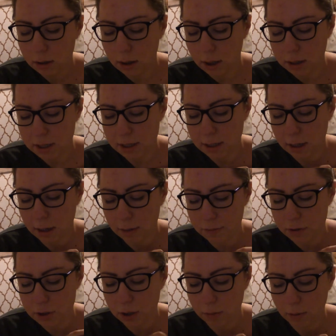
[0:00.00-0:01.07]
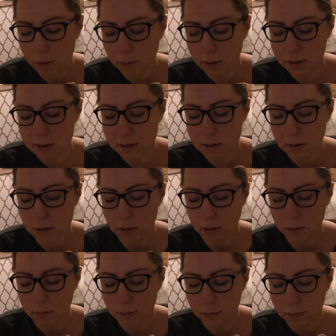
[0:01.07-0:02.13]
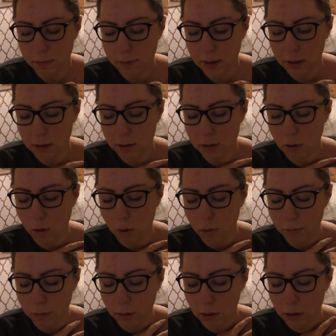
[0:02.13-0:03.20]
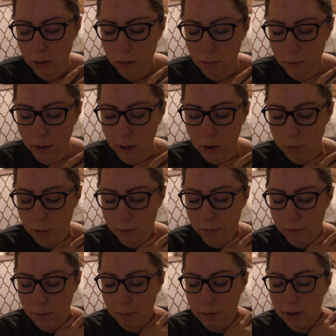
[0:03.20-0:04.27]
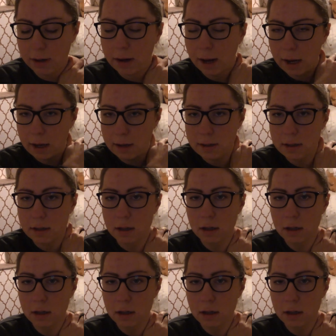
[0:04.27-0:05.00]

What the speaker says: did have 2 hours of feeling awful when I come off the round at night,